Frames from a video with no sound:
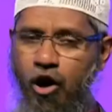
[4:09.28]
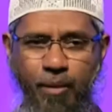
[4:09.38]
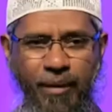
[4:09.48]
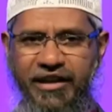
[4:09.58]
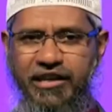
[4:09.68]

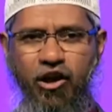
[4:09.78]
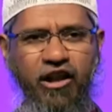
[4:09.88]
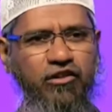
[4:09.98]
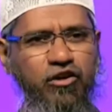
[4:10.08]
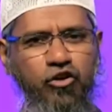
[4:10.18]
Almighty
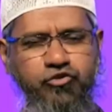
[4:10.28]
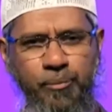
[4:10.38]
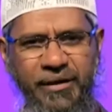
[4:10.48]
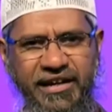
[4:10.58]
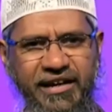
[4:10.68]
God has got no
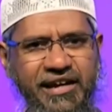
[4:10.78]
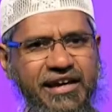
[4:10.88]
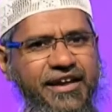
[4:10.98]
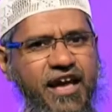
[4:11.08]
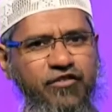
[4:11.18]
superior.
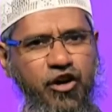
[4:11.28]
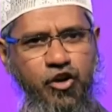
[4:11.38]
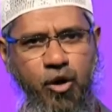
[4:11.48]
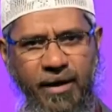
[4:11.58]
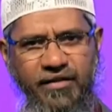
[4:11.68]
He has
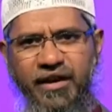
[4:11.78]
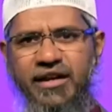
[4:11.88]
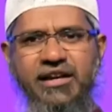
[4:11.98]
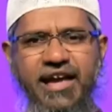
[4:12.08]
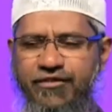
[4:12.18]
got no
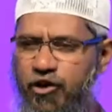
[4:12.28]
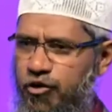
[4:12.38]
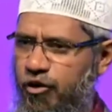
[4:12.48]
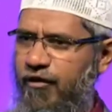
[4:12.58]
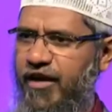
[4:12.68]
mother. He has
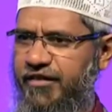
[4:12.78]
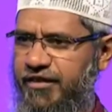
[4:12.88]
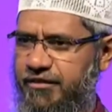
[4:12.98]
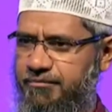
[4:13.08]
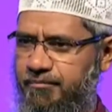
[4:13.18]
got no father.